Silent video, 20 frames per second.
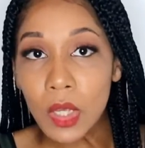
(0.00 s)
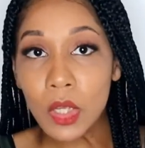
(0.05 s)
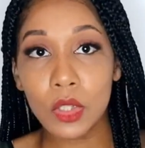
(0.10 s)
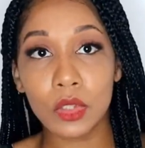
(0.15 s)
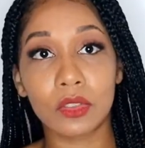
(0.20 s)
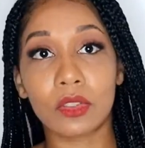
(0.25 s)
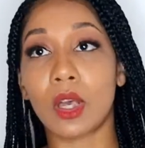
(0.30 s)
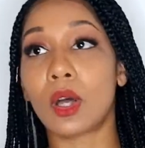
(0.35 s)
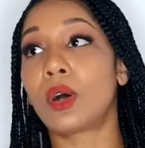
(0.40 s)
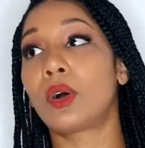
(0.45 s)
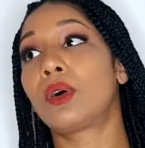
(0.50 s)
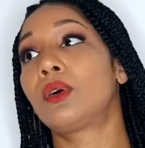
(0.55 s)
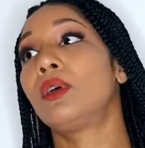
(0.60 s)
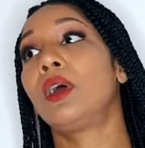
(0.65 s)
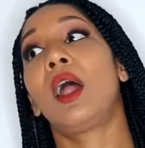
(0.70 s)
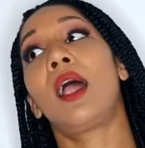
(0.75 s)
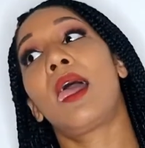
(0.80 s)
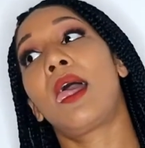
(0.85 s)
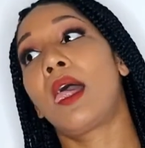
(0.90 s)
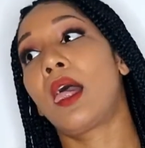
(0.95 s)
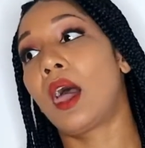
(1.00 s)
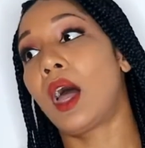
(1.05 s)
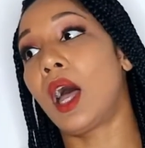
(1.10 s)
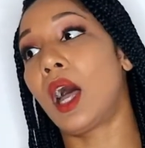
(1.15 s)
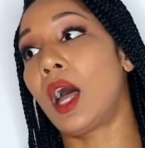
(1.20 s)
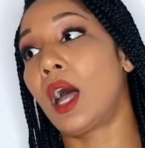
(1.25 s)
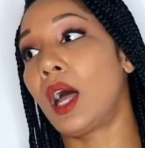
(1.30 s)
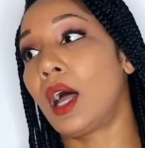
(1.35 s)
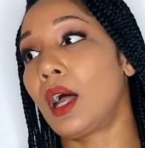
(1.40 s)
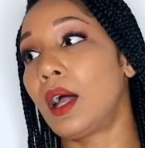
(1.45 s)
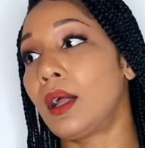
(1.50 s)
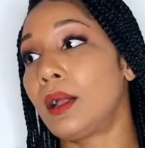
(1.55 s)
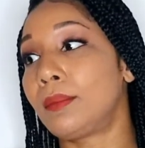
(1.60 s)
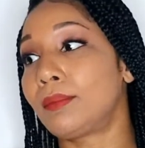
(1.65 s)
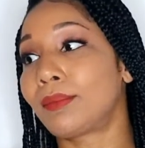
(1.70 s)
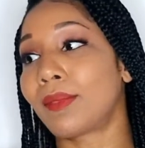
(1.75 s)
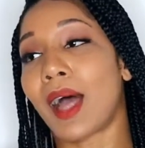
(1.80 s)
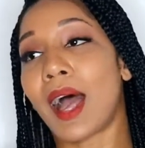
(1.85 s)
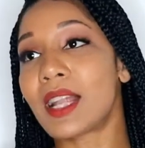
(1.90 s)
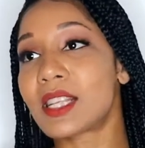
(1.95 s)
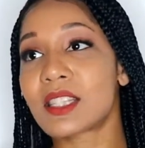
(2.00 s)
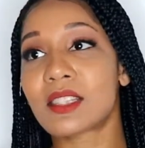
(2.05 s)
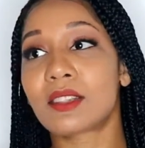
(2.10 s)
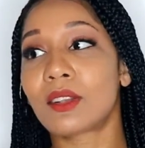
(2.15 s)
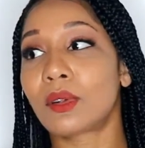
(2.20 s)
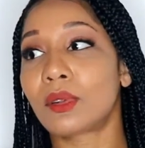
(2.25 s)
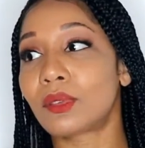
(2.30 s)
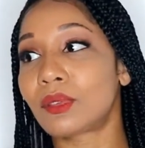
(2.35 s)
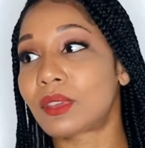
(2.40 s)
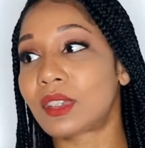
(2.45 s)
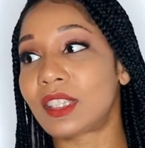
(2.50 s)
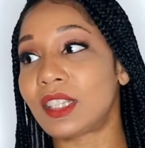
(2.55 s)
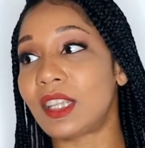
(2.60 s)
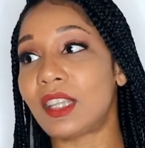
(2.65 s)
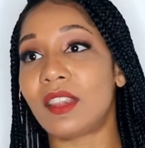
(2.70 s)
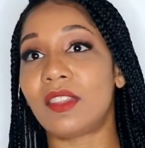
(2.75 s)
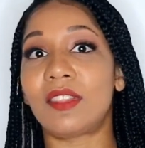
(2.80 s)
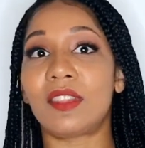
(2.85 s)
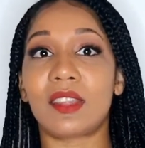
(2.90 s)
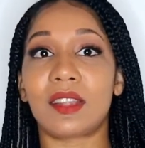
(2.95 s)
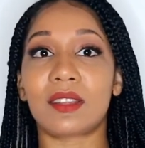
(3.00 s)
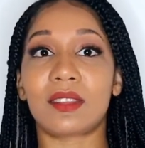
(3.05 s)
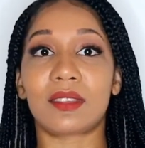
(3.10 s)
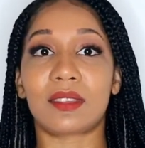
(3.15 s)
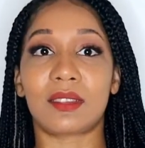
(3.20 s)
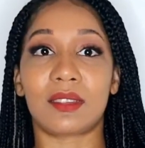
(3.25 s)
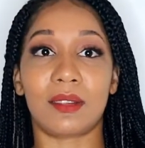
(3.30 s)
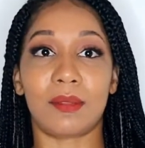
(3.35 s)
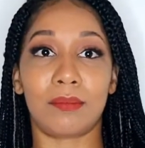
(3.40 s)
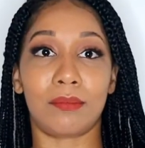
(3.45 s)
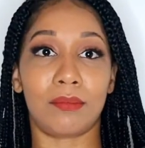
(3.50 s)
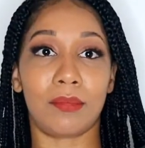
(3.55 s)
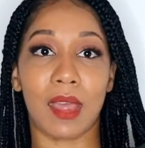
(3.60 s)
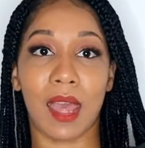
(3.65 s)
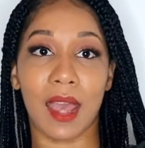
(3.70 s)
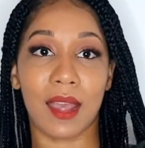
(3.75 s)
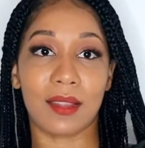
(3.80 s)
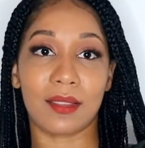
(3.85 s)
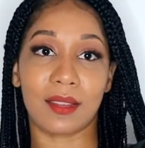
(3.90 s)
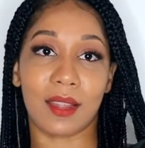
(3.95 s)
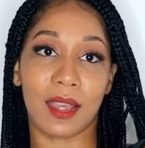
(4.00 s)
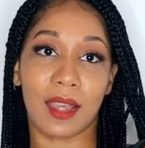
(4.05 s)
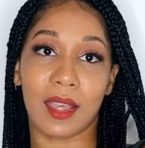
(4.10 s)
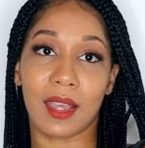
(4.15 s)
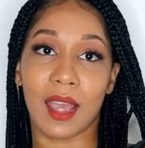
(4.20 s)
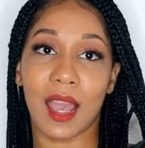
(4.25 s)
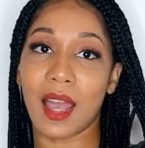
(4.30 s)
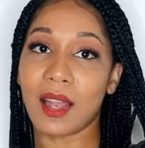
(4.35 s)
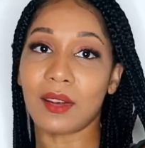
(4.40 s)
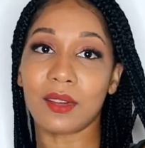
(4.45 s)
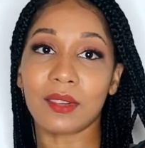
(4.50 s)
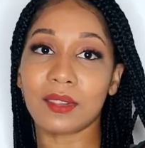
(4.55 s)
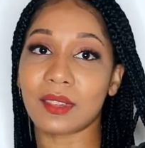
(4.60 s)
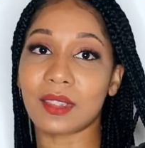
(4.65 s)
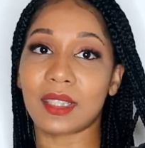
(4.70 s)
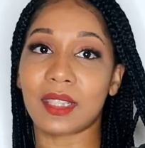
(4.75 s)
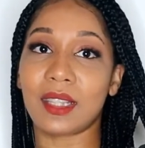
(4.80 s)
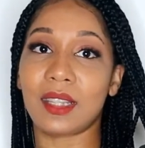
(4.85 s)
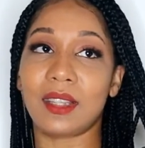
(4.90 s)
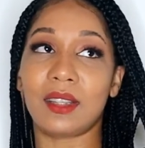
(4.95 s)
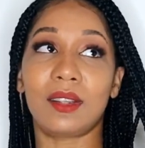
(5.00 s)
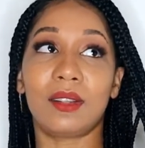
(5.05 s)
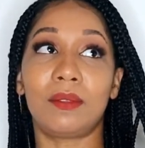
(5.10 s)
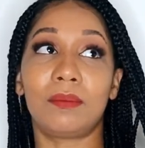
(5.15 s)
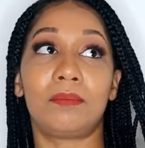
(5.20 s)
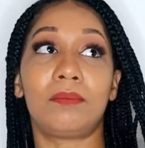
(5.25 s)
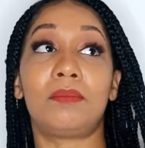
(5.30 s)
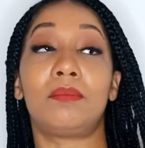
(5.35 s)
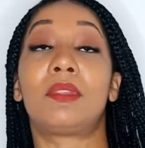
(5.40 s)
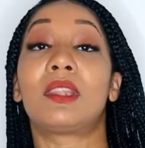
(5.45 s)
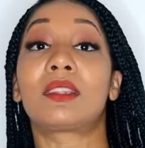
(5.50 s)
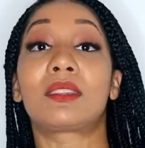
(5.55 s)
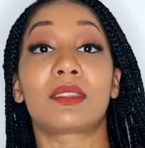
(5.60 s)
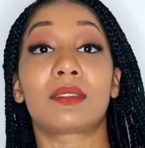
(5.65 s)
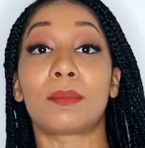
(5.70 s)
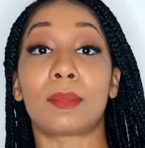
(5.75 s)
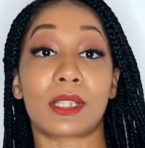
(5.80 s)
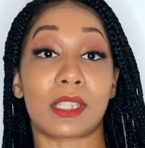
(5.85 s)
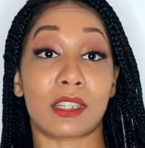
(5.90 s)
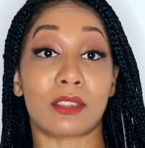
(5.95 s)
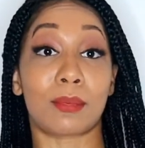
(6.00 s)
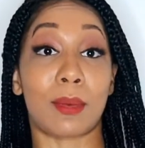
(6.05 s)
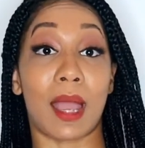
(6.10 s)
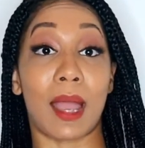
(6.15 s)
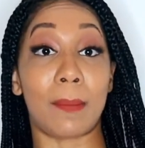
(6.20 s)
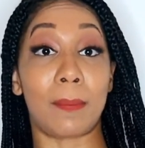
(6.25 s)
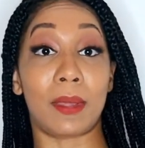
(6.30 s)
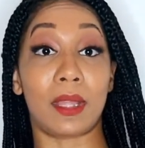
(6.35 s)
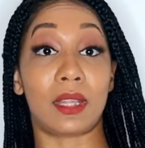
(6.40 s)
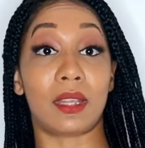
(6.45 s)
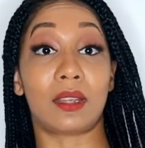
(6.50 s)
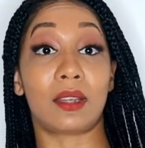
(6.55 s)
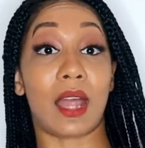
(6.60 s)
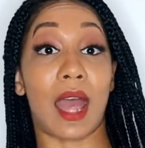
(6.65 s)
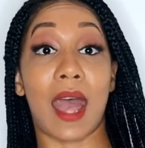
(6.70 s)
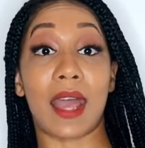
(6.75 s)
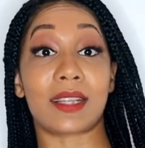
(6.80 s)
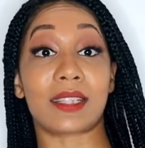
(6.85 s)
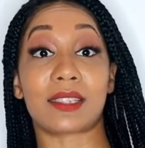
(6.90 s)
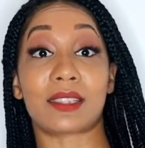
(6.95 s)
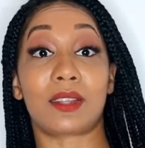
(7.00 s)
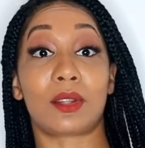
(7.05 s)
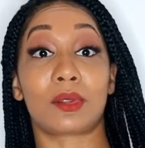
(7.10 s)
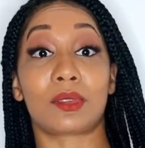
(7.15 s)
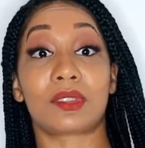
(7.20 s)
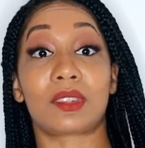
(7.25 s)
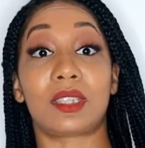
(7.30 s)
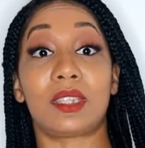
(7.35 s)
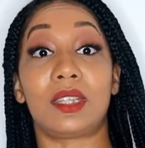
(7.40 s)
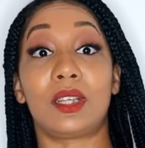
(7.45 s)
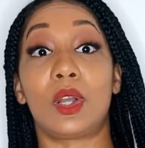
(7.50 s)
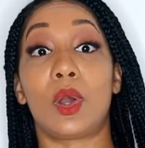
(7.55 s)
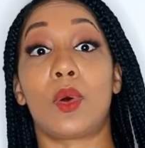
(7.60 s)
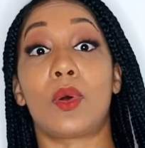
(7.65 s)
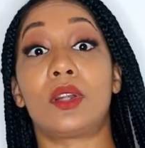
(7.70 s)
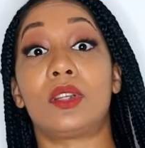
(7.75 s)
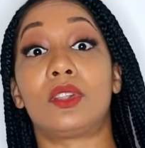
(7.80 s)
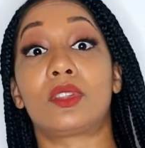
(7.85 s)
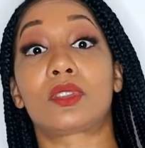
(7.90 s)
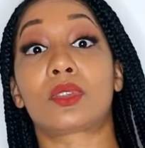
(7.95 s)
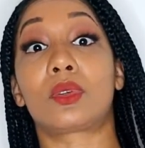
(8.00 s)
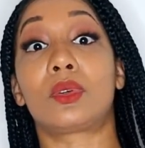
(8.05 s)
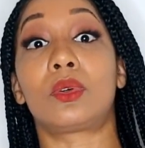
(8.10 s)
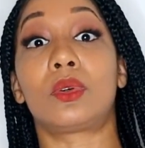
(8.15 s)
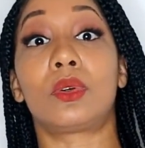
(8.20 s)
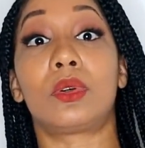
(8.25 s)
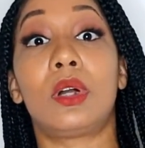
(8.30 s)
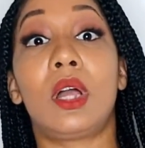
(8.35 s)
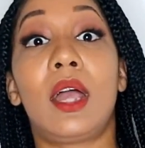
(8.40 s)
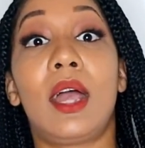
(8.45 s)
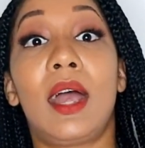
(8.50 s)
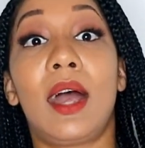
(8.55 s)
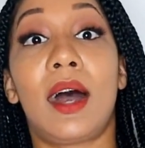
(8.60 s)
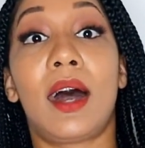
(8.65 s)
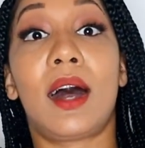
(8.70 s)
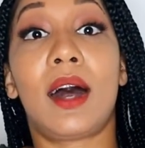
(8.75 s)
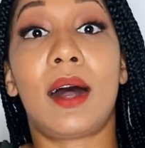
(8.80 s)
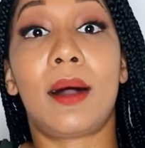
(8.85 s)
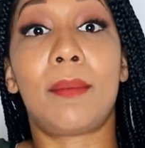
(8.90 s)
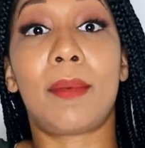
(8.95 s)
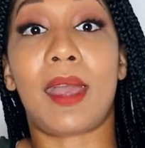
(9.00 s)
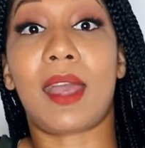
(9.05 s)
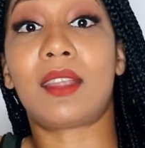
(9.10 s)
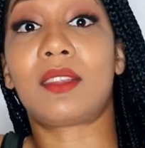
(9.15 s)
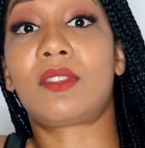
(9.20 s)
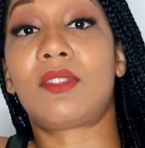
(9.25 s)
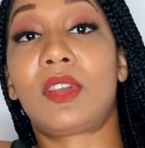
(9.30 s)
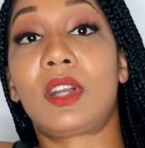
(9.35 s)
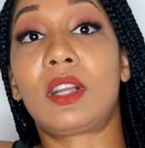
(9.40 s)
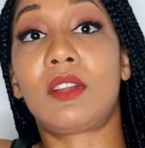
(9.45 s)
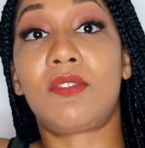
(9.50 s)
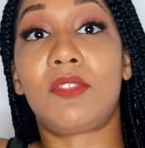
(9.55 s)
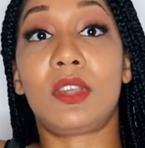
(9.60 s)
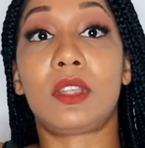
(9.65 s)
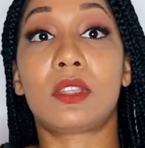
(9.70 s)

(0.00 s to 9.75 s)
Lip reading: So I just don't see this as this is just my opinion. I just don't see going to school as very